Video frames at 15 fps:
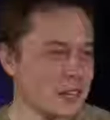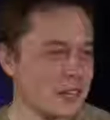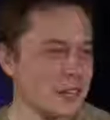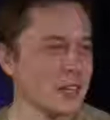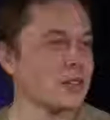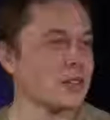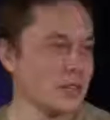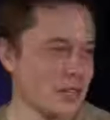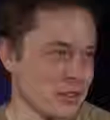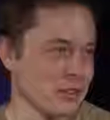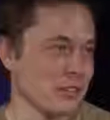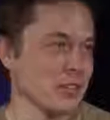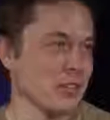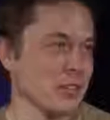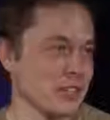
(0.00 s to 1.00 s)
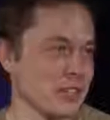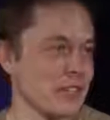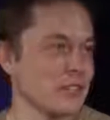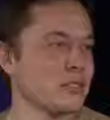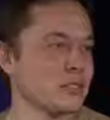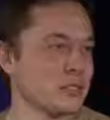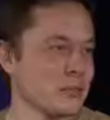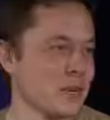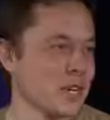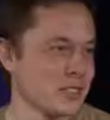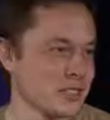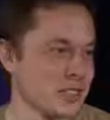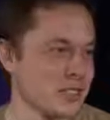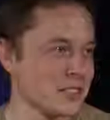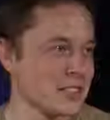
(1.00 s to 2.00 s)
So it's a great center for
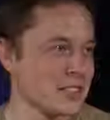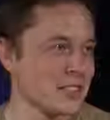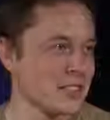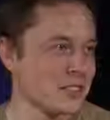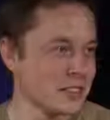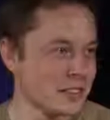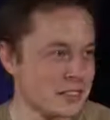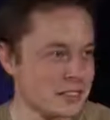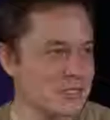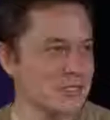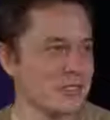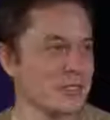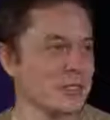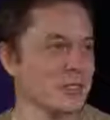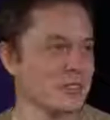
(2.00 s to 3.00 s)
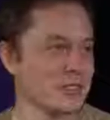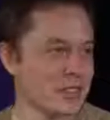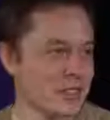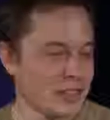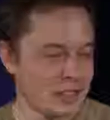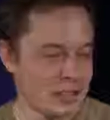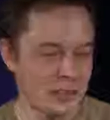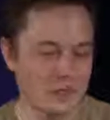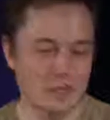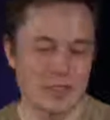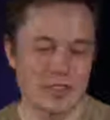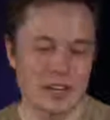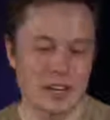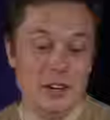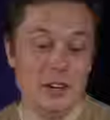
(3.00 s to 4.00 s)
space, actually, in India. So
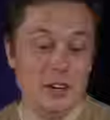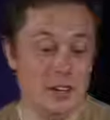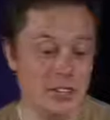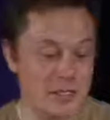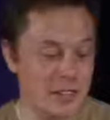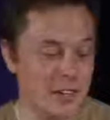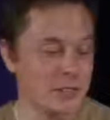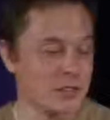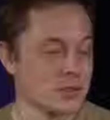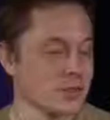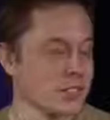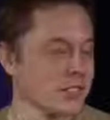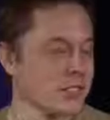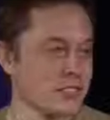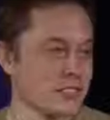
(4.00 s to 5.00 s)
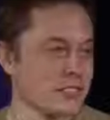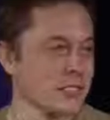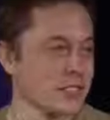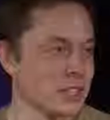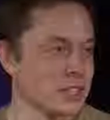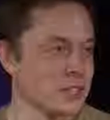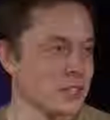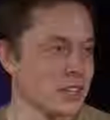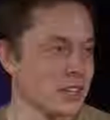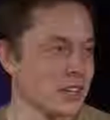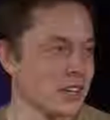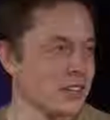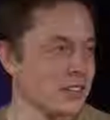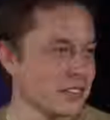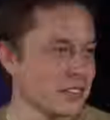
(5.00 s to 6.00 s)
had a great time. Really enjoyed it a
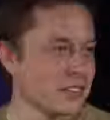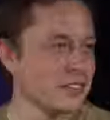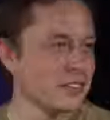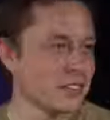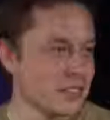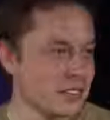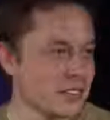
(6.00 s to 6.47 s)
lot, actually.